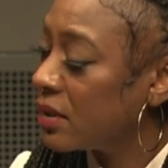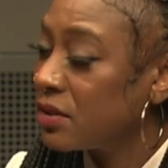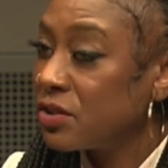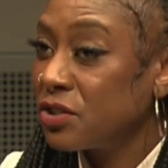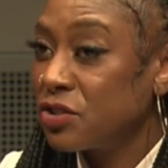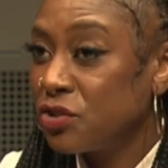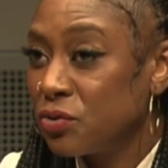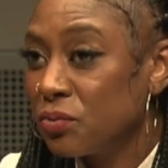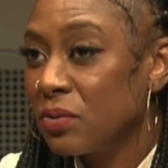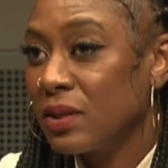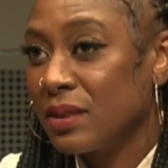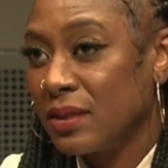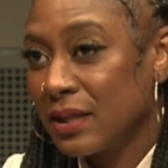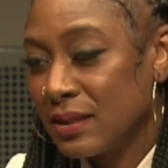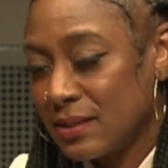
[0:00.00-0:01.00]
to do the
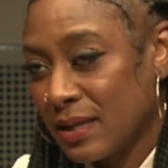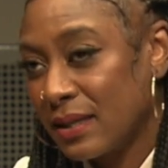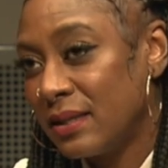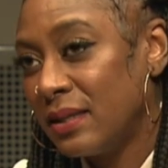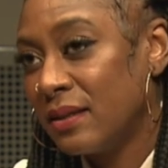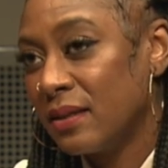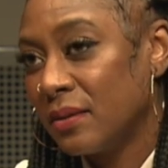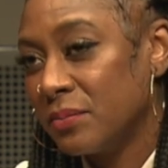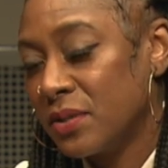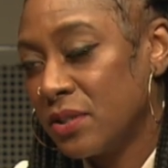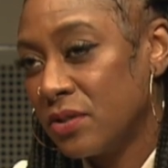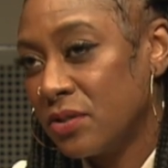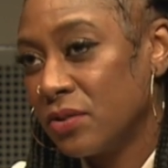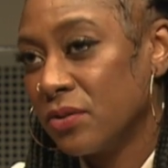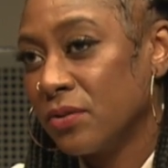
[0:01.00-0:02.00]
things I need them to
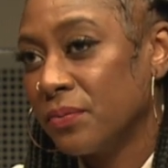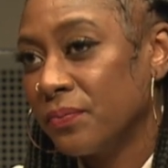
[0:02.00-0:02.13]
do?